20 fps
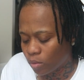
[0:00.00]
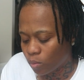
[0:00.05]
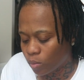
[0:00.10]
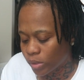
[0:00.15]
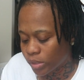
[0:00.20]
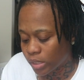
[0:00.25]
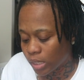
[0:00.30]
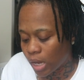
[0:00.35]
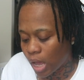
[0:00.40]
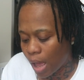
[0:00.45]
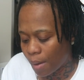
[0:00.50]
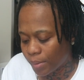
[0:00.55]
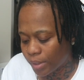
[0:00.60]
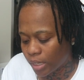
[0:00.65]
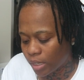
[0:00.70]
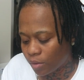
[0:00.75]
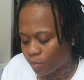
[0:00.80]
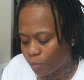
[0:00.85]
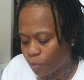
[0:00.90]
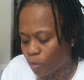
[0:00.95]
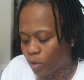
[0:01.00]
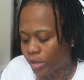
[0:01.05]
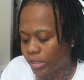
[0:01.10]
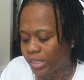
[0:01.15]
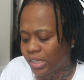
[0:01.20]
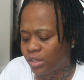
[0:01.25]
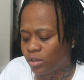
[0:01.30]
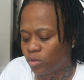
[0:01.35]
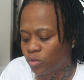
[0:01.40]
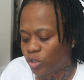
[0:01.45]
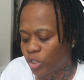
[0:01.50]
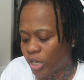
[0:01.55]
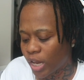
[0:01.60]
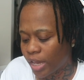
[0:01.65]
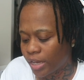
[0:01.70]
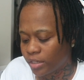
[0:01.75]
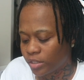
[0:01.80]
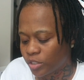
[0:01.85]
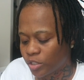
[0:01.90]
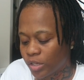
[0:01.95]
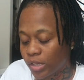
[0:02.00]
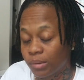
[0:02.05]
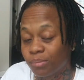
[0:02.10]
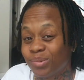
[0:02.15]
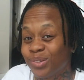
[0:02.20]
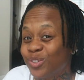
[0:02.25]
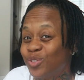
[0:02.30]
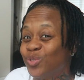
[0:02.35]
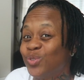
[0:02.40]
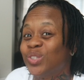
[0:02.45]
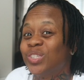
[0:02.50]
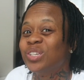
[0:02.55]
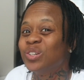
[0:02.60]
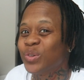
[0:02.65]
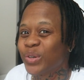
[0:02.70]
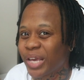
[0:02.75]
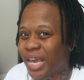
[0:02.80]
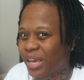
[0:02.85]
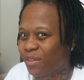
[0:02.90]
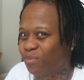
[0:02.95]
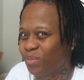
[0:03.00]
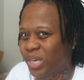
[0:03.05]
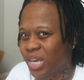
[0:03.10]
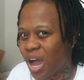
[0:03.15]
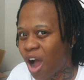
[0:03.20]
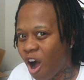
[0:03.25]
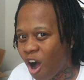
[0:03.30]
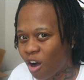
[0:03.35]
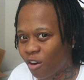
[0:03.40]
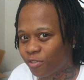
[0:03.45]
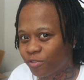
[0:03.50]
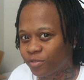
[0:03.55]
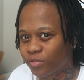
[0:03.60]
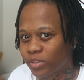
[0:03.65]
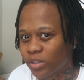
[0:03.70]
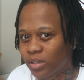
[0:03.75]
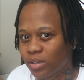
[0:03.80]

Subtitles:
was accommodated for, and then you changed it, but you still gave me off.